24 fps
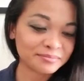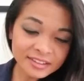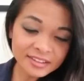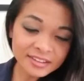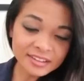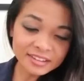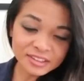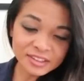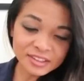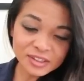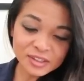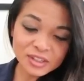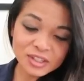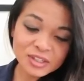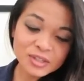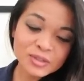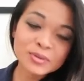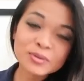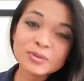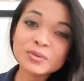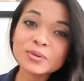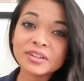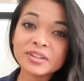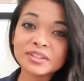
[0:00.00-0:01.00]
There's
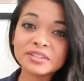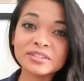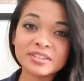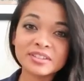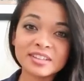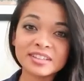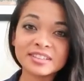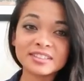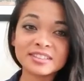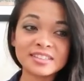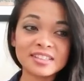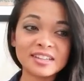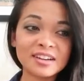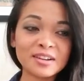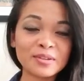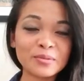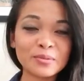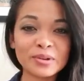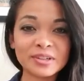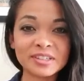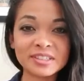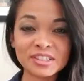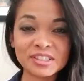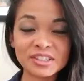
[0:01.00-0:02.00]
two other things that I
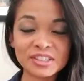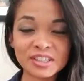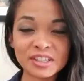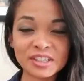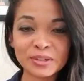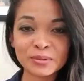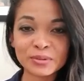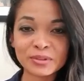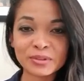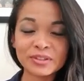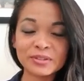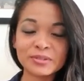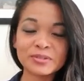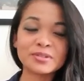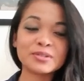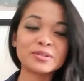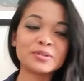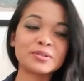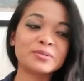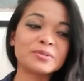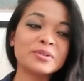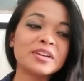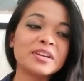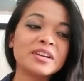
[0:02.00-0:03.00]
want to share with you.
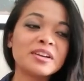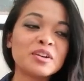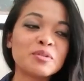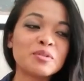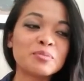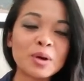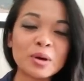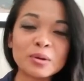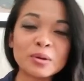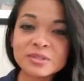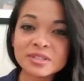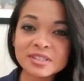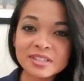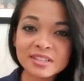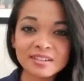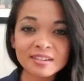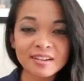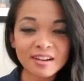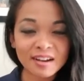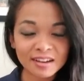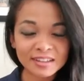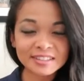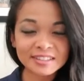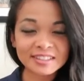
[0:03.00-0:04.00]
So posting
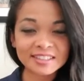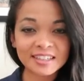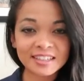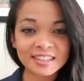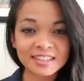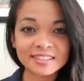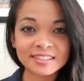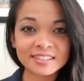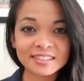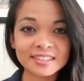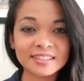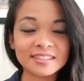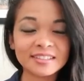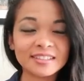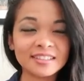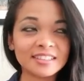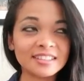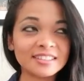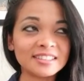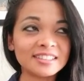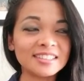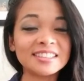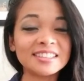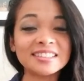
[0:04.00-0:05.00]
content,
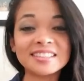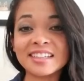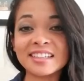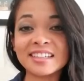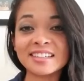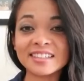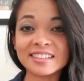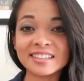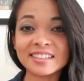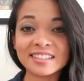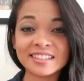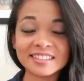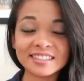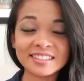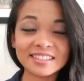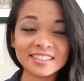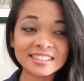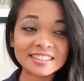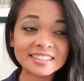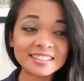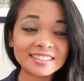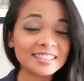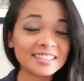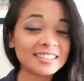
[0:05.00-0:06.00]
it's going to take
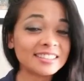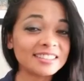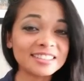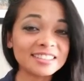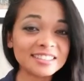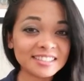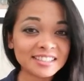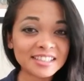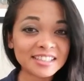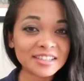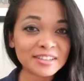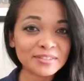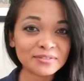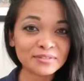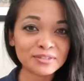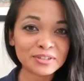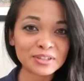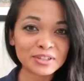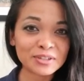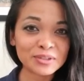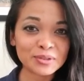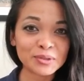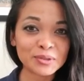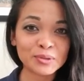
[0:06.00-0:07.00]
consistency for
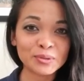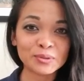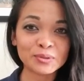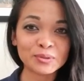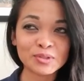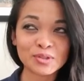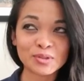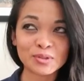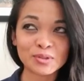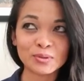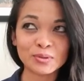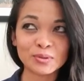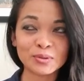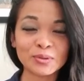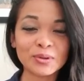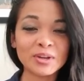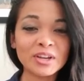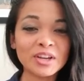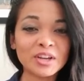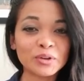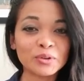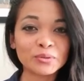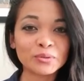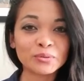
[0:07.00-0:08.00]
you to
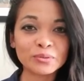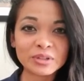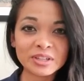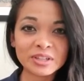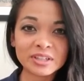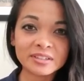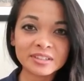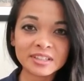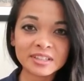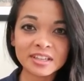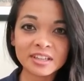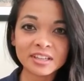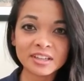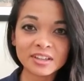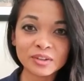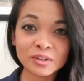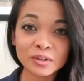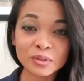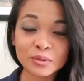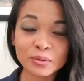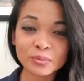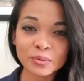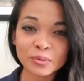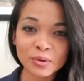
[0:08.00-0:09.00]
really
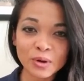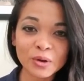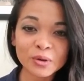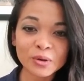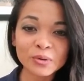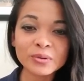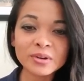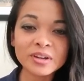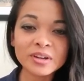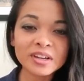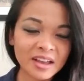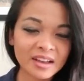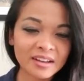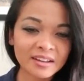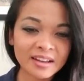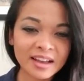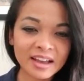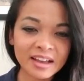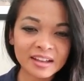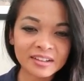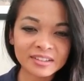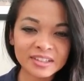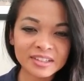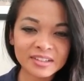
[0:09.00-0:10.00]
grow.
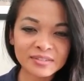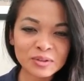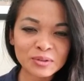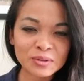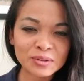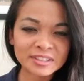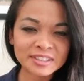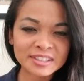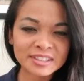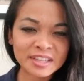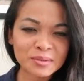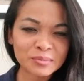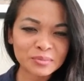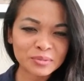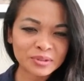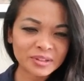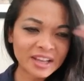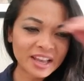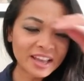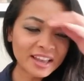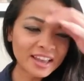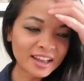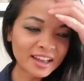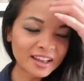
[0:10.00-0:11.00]
I'll give you an example.
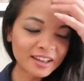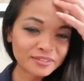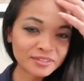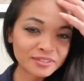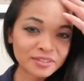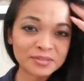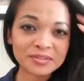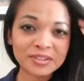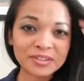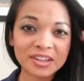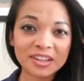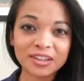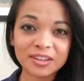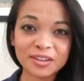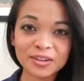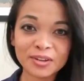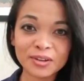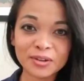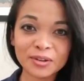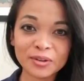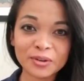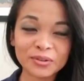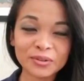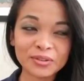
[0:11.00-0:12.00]
I have a
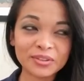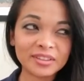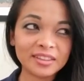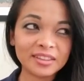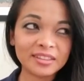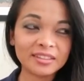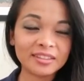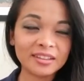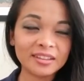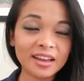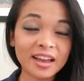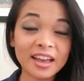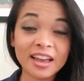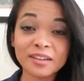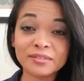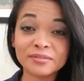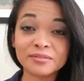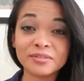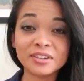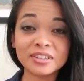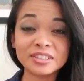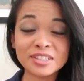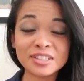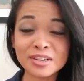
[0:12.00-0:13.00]
ton
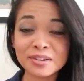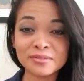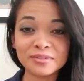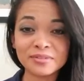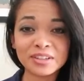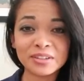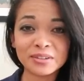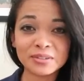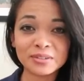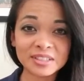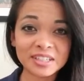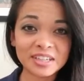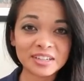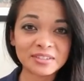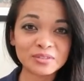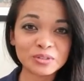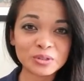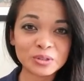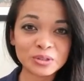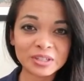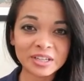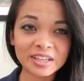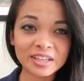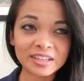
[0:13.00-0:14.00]
of videos that I've
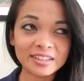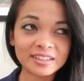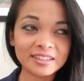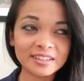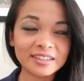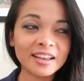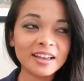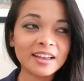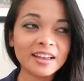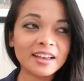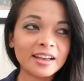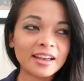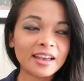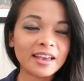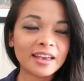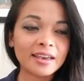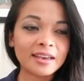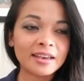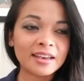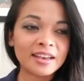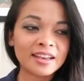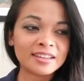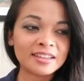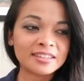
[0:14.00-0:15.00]
created,
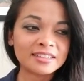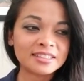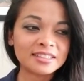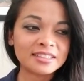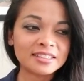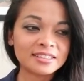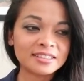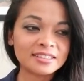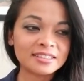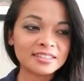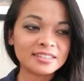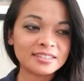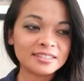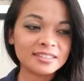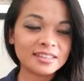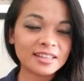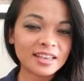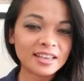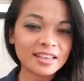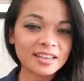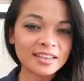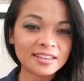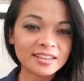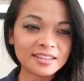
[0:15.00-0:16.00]
and
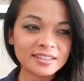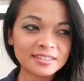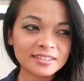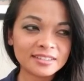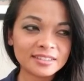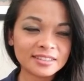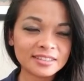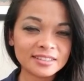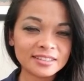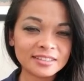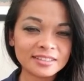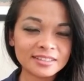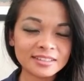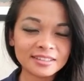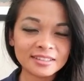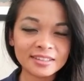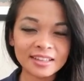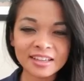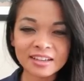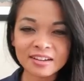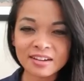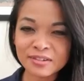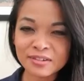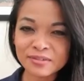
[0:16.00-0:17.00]
they,
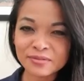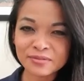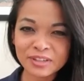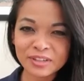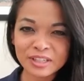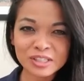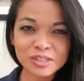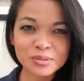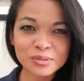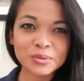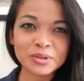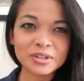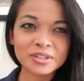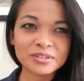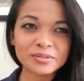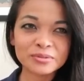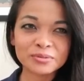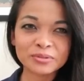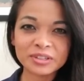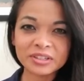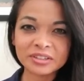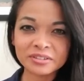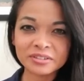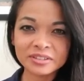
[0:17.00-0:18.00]
like on Facebook
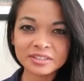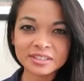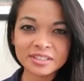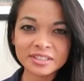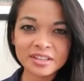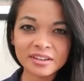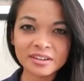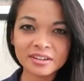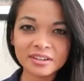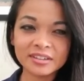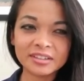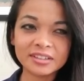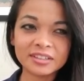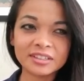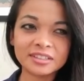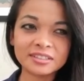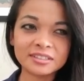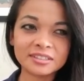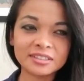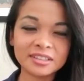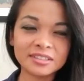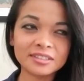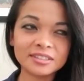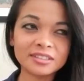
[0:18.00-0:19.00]
Reels there,
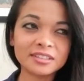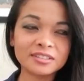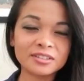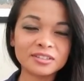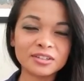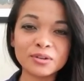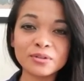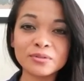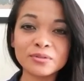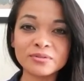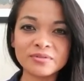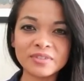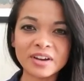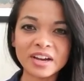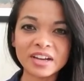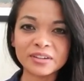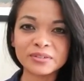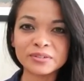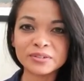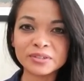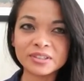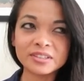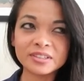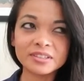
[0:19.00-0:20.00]
it doesn't go
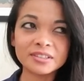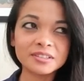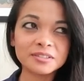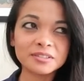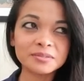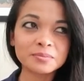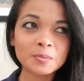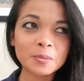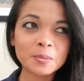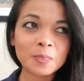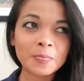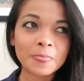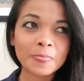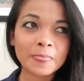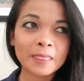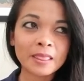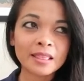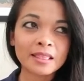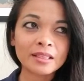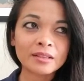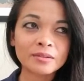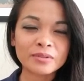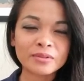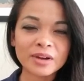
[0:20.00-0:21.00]
viral
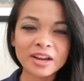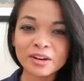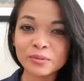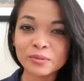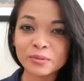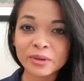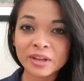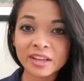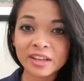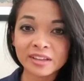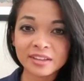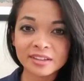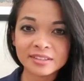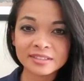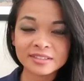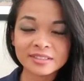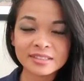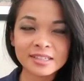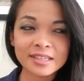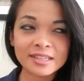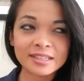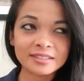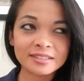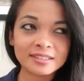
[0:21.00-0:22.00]
right away.
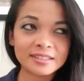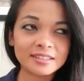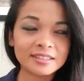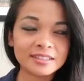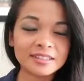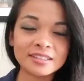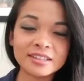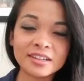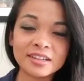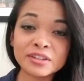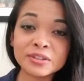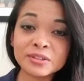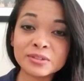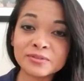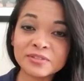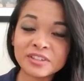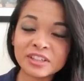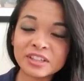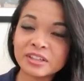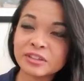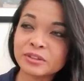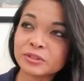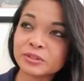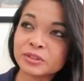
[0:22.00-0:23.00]
It's like other
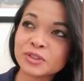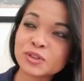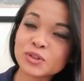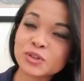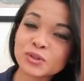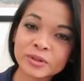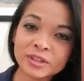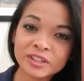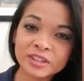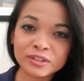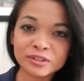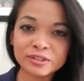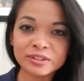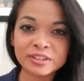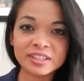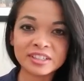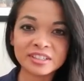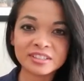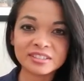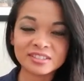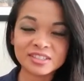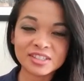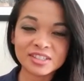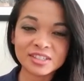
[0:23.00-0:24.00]
videos trigger
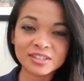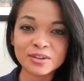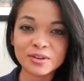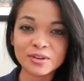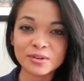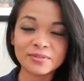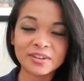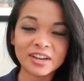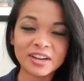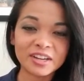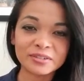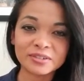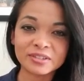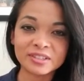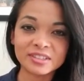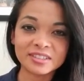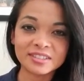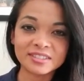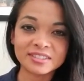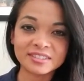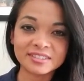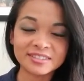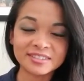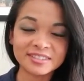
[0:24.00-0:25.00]
it to go
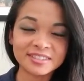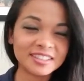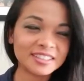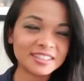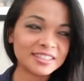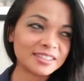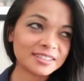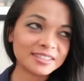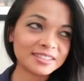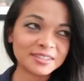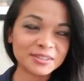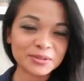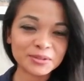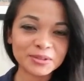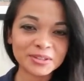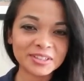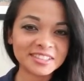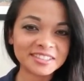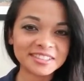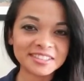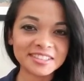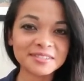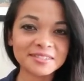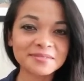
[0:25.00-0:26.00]
viral. It's so
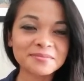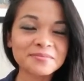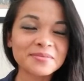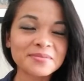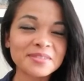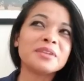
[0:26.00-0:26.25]
crazy.